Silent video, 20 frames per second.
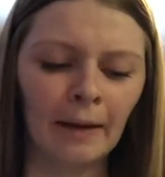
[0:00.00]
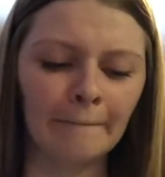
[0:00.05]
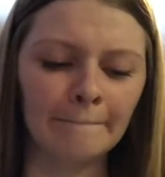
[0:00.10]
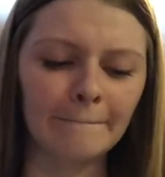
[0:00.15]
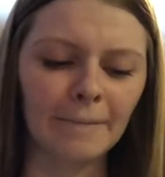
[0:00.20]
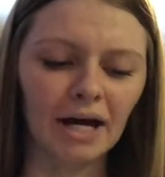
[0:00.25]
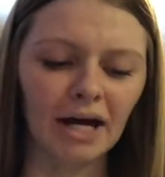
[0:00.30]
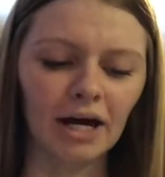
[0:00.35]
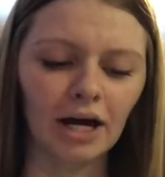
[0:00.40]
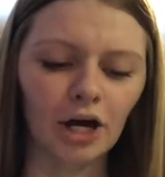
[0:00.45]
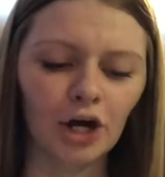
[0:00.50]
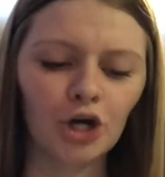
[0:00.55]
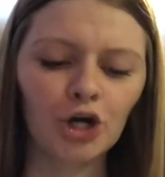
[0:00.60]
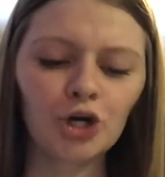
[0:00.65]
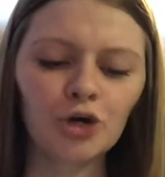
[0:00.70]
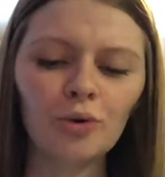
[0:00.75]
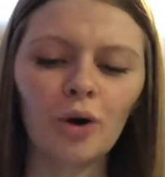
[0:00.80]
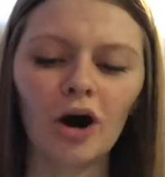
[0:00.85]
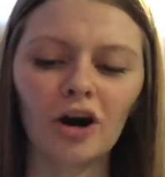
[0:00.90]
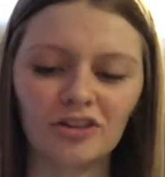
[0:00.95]
But
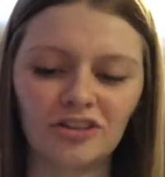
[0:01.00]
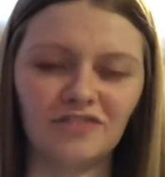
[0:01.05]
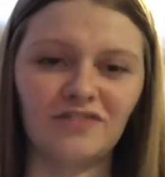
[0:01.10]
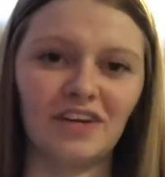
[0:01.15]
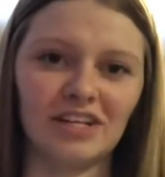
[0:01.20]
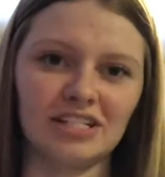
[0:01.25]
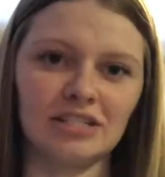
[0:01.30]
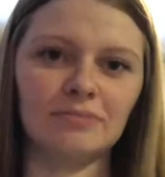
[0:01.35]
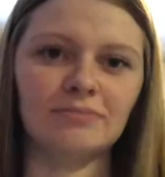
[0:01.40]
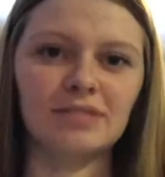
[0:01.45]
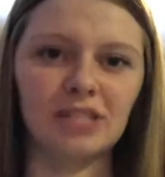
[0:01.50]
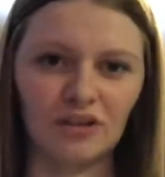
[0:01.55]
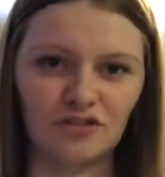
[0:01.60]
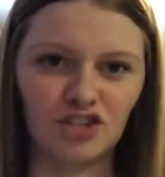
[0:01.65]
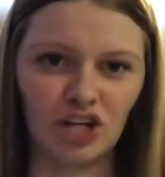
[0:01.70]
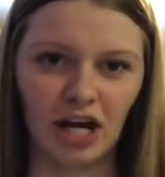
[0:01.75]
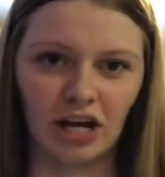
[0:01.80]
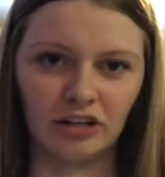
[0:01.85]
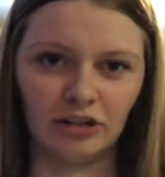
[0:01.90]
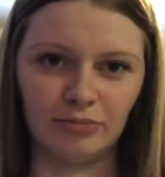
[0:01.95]
who are the victims of
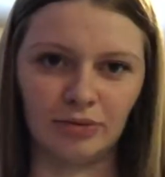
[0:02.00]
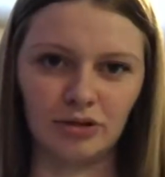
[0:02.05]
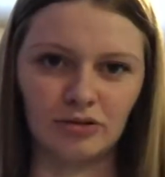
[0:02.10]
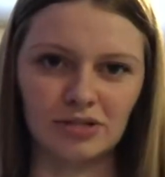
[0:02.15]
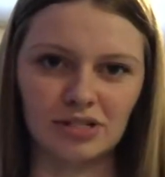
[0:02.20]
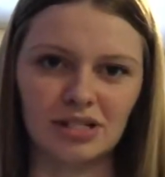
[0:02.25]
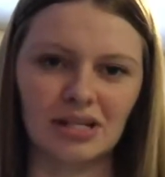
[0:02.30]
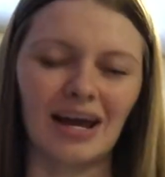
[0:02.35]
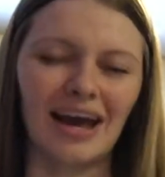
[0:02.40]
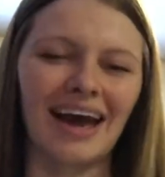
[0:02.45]
child abuse?